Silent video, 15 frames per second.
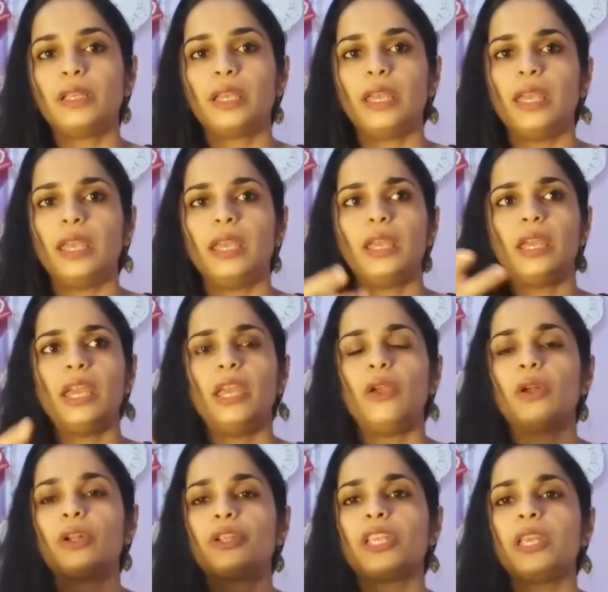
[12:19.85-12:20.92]
he
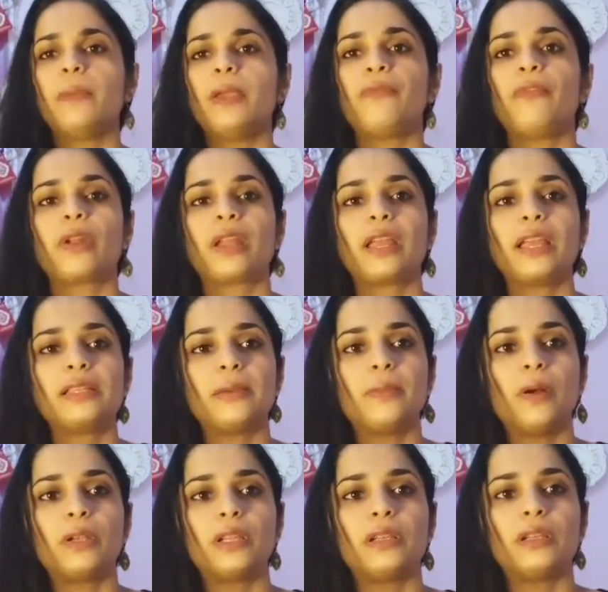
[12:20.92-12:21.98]
or she may forget
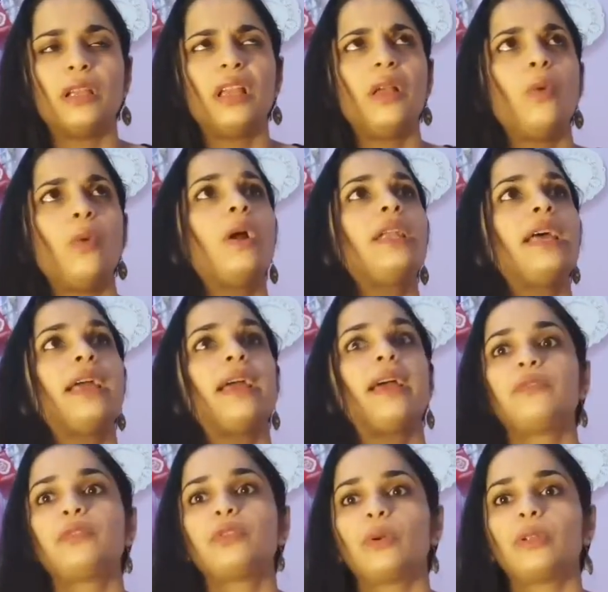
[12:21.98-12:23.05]
about it, what I
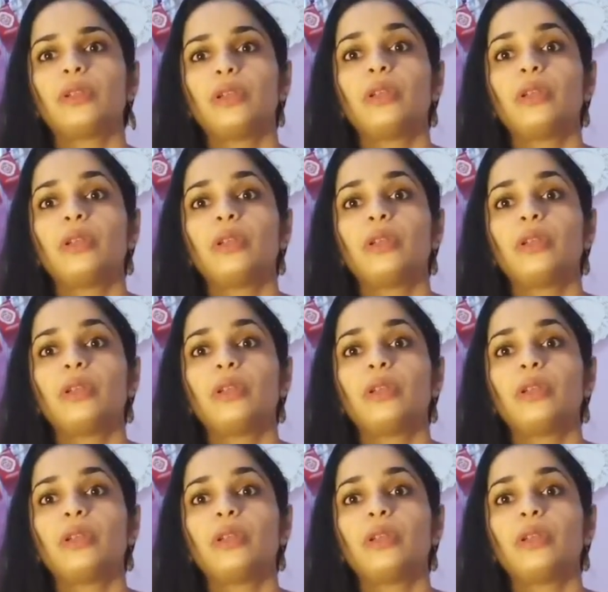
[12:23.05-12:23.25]
have told.